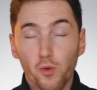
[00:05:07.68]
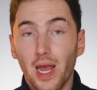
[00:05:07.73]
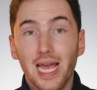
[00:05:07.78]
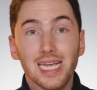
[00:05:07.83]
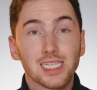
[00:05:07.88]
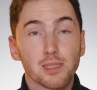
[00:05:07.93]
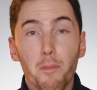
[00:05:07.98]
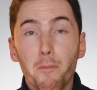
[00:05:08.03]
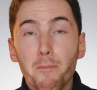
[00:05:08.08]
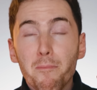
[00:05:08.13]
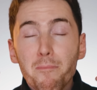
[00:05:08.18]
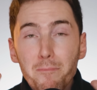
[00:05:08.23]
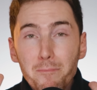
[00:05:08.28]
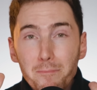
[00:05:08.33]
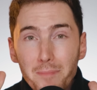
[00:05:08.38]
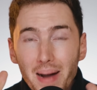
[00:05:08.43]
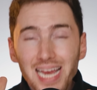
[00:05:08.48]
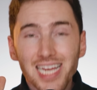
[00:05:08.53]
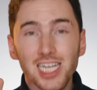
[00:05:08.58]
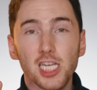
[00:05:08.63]
it's
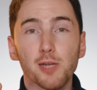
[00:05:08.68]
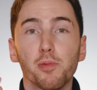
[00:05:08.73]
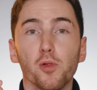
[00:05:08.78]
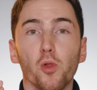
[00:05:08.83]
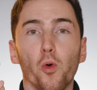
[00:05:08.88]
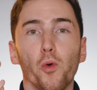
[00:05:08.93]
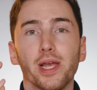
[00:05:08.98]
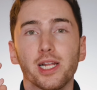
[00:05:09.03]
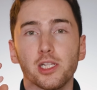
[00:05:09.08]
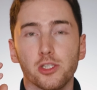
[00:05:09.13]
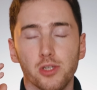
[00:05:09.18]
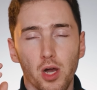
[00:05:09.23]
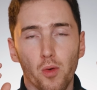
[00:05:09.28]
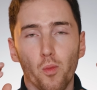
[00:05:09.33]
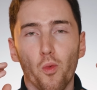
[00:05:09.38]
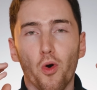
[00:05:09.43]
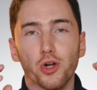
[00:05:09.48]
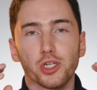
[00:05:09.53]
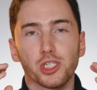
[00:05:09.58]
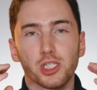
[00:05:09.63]
mind-blowing to a
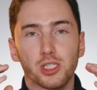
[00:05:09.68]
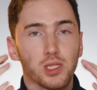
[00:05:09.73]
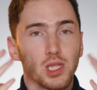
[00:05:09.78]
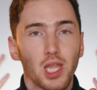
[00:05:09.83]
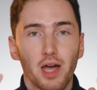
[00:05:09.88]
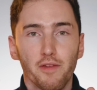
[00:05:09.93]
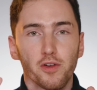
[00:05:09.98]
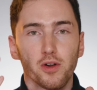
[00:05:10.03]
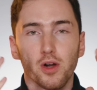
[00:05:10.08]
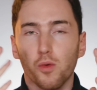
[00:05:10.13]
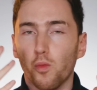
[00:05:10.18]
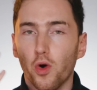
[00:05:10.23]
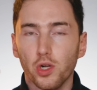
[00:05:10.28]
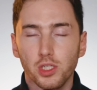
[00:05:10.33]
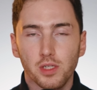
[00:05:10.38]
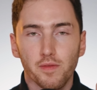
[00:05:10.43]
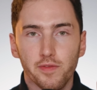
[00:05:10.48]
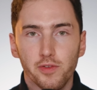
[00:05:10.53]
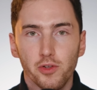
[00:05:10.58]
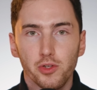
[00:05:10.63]
watch lover, a
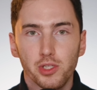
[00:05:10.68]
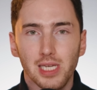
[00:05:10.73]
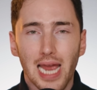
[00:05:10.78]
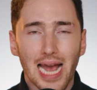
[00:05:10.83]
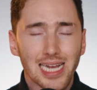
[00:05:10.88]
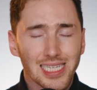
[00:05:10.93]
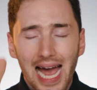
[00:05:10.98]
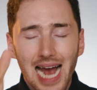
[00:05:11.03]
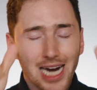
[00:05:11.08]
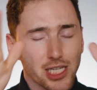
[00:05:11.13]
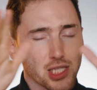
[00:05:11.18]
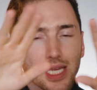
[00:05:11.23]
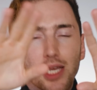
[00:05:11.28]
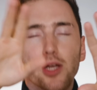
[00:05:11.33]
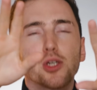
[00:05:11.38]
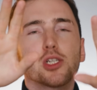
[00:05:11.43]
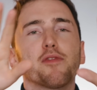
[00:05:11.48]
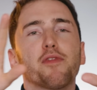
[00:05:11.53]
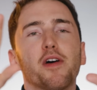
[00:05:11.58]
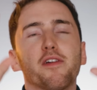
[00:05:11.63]
watch enthusiast. Actually,
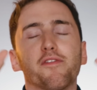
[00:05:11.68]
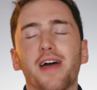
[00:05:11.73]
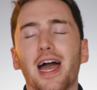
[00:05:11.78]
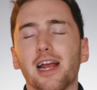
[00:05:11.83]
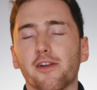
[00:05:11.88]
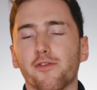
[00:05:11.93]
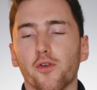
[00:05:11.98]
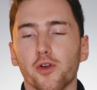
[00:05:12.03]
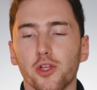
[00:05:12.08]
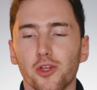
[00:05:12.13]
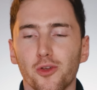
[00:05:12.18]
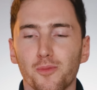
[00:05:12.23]
here's a fun fact for